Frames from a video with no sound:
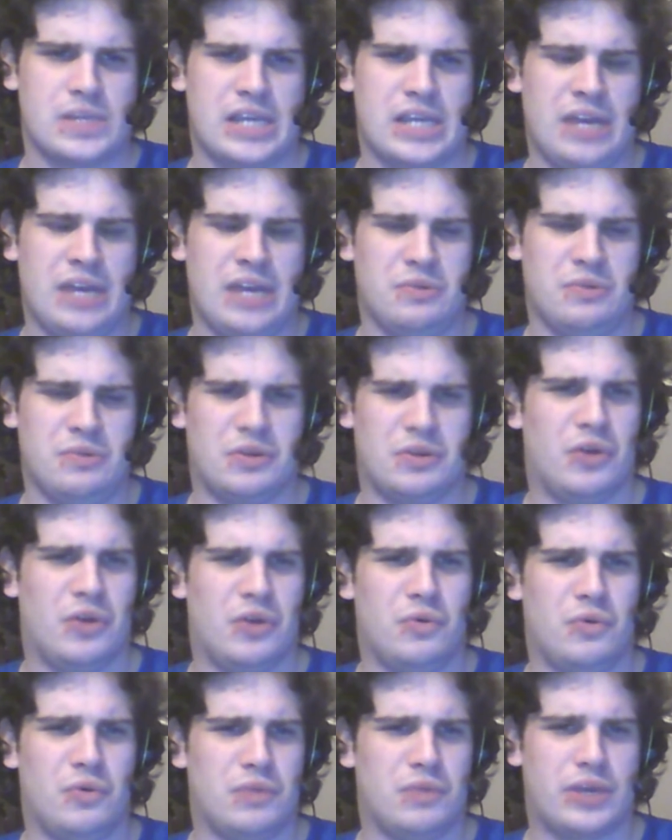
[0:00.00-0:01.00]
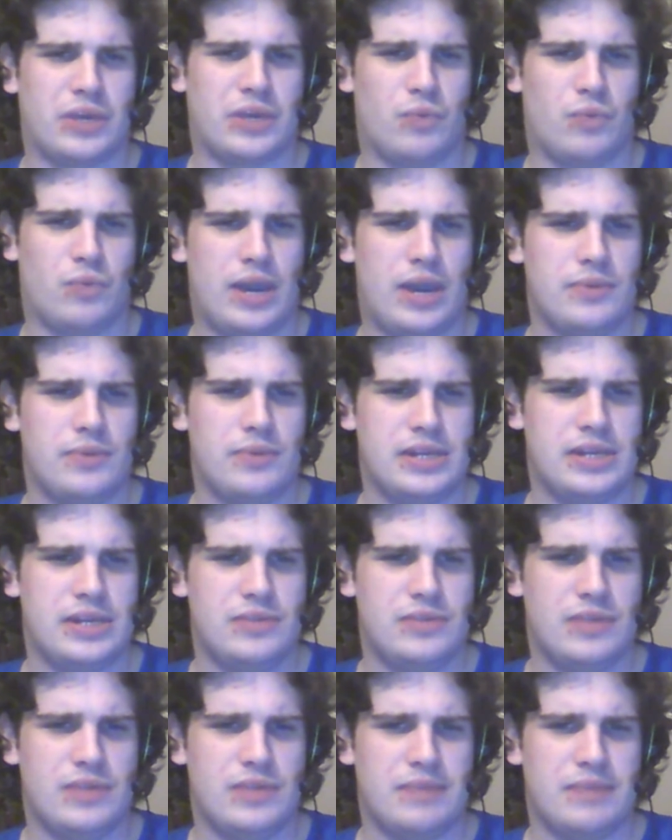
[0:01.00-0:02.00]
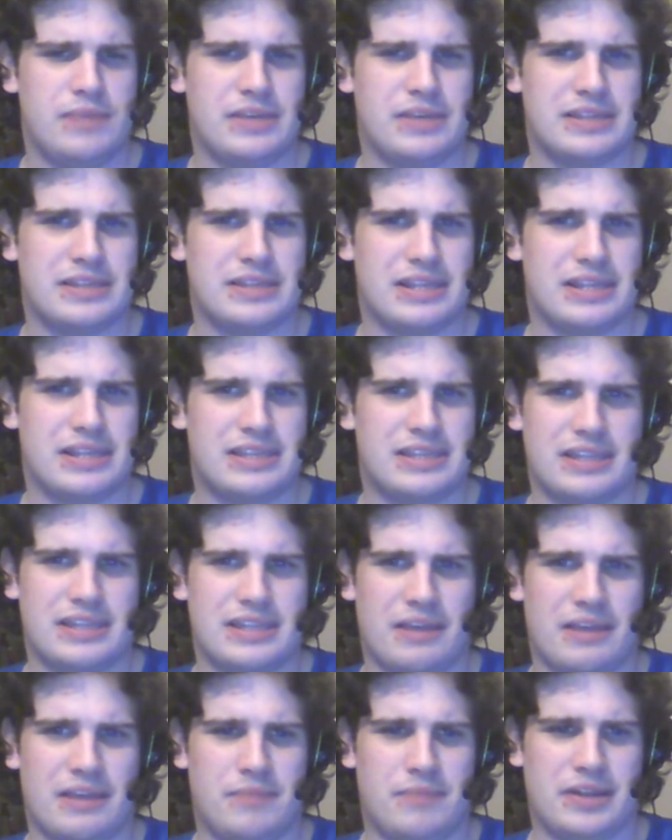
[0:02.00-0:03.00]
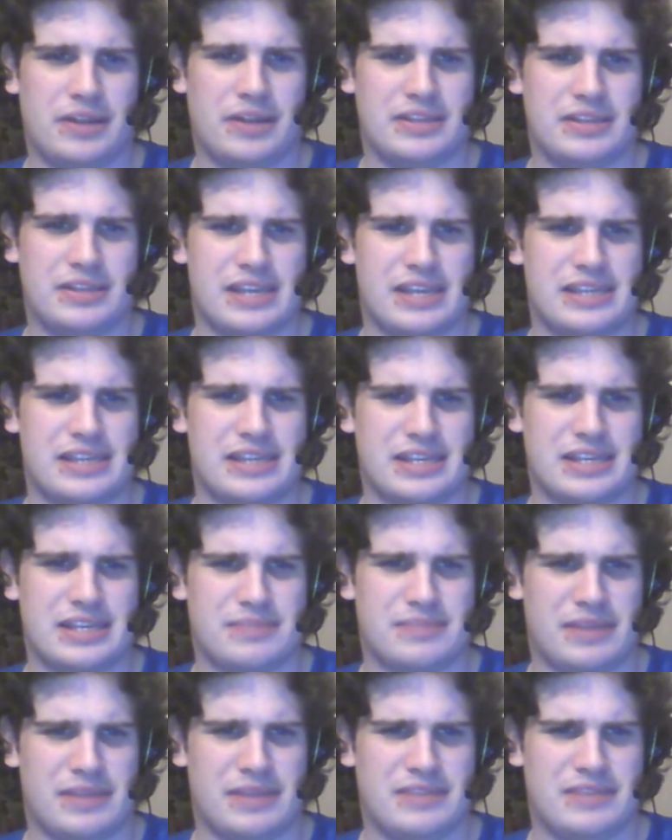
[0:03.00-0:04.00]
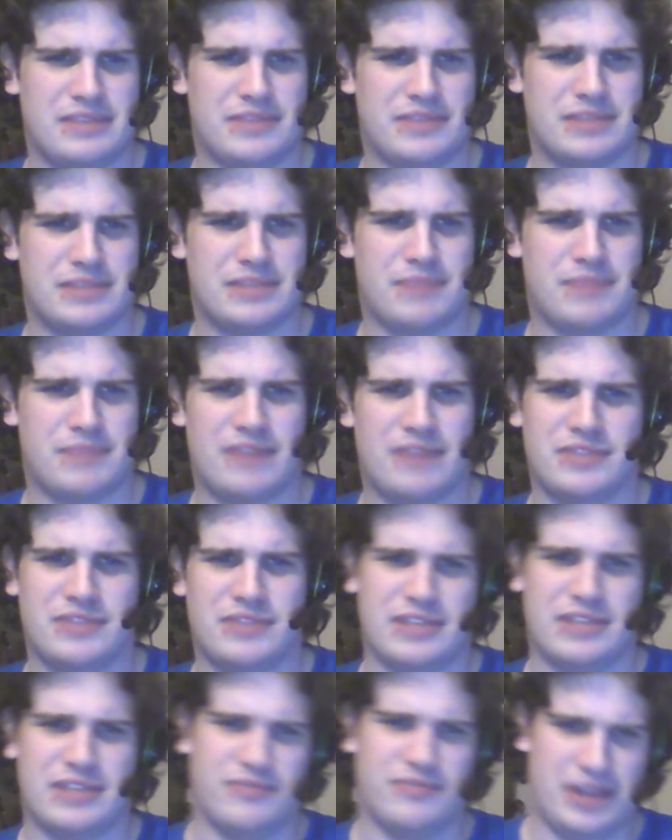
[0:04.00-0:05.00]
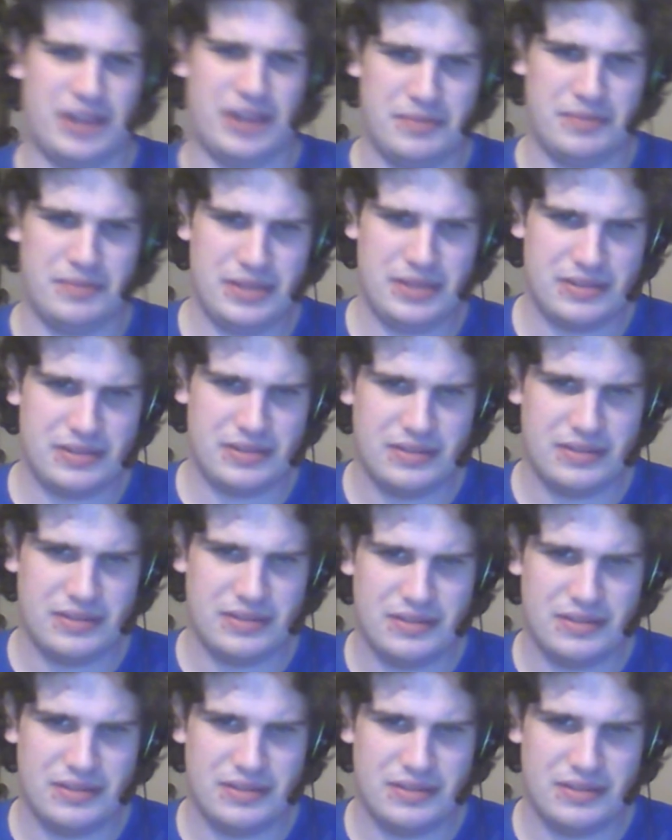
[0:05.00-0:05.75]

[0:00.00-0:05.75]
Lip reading: I don't know, like, why would he do that? Because they apparently say it's expensive and it's bad for the environment.